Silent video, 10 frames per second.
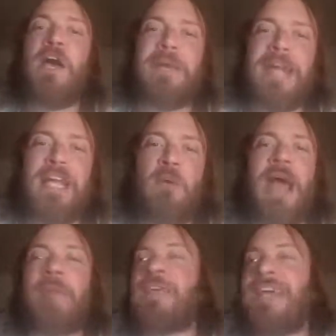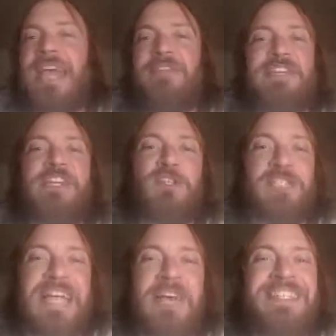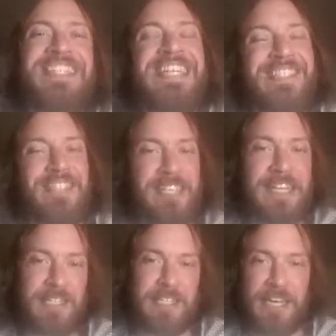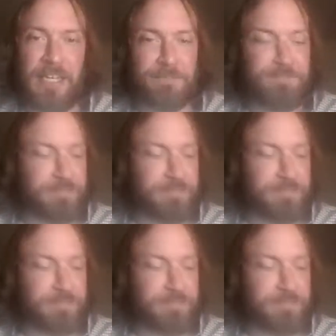But anyway, in the year 1716,